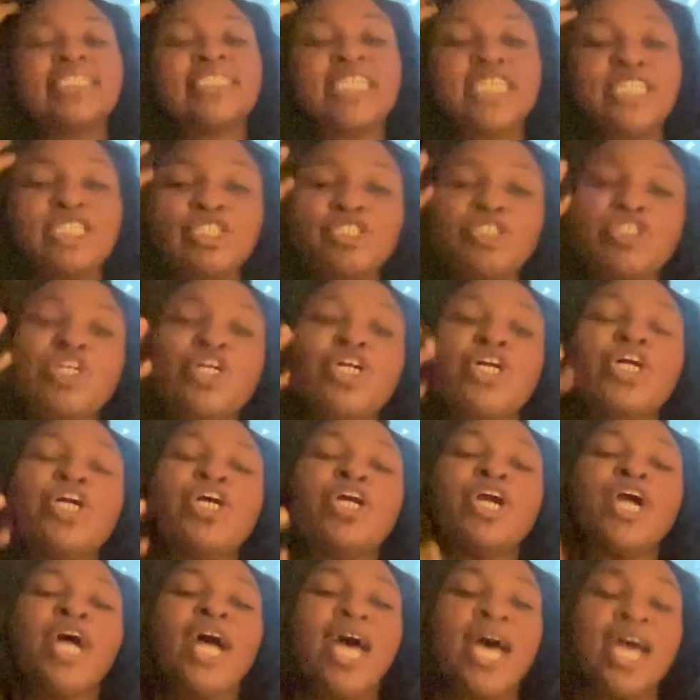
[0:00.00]
teacher,
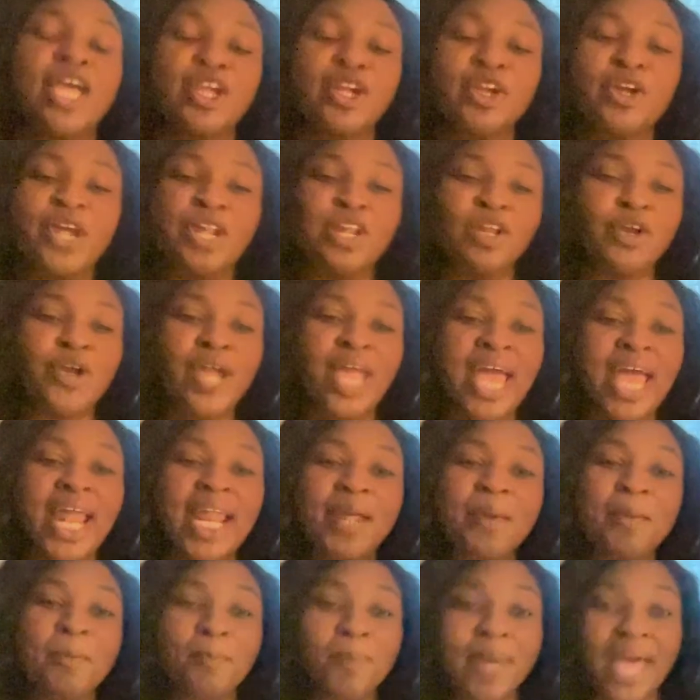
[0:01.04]
you're
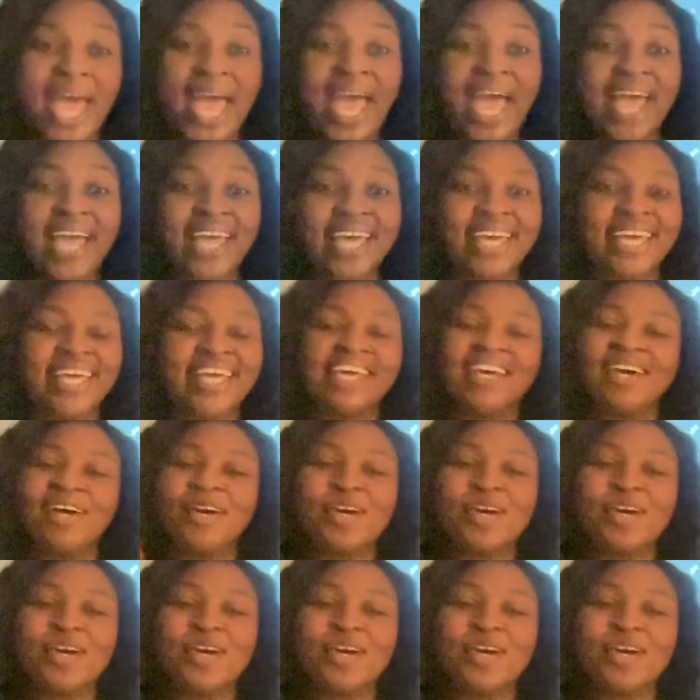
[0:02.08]
heading back,